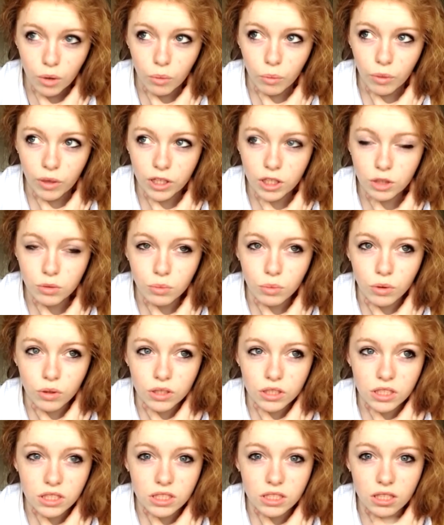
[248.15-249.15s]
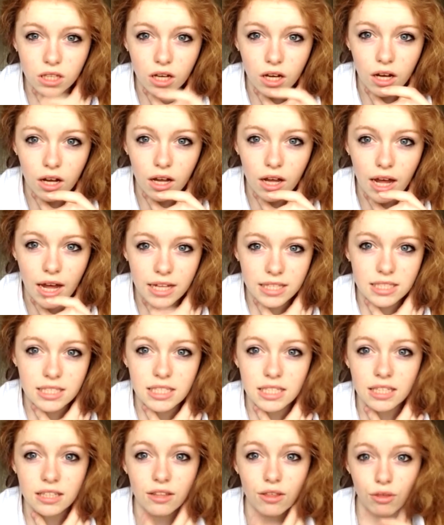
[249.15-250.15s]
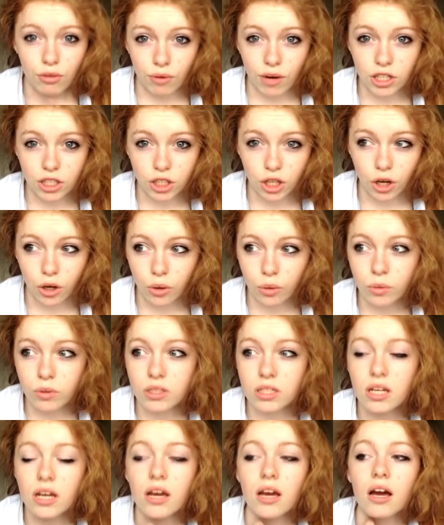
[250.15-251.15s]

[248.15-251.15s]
which was editing the threshold.